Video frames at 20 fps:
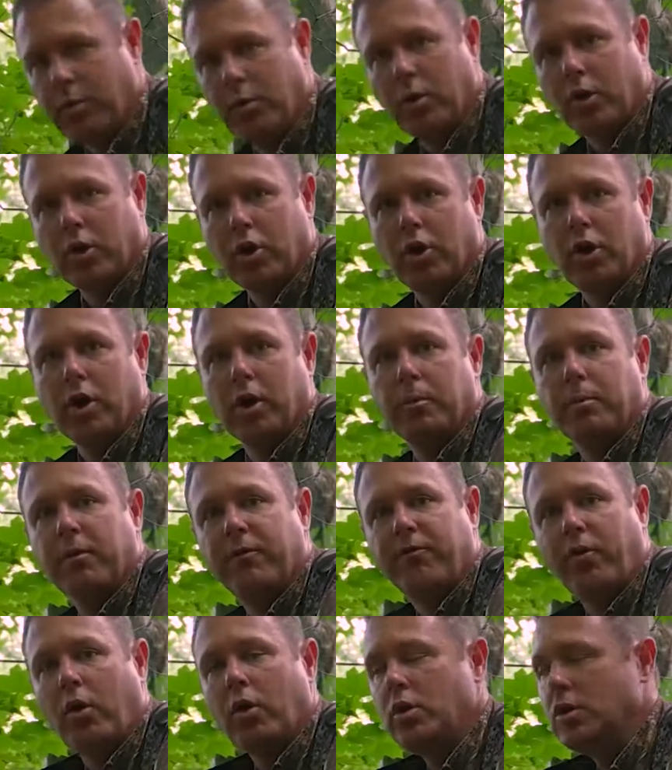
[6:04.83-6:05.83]
real good.
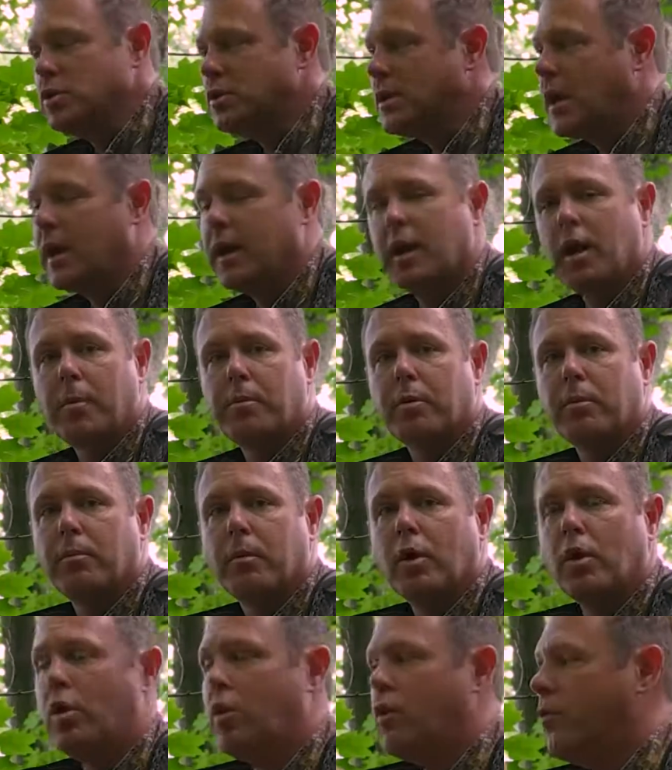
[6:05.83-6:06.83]
Before you stand up or
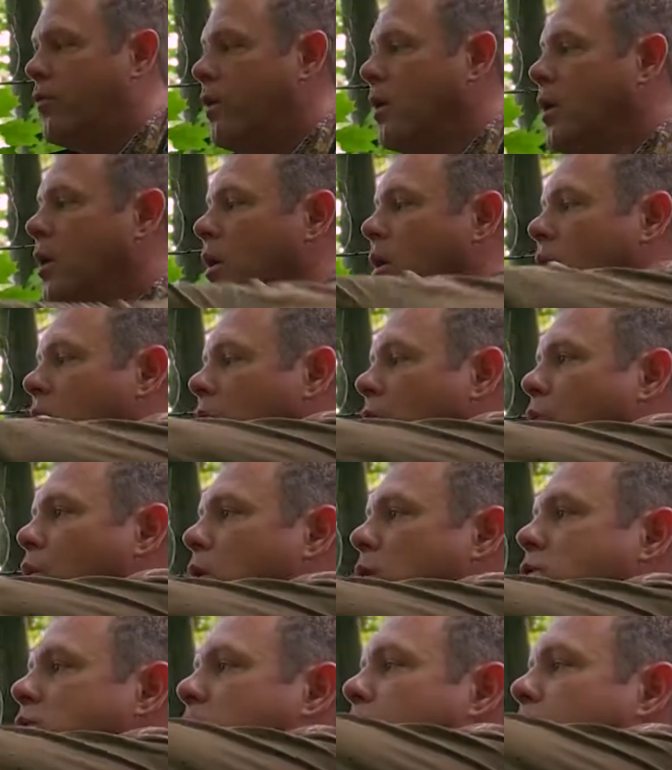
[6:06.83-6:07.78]
move, you want to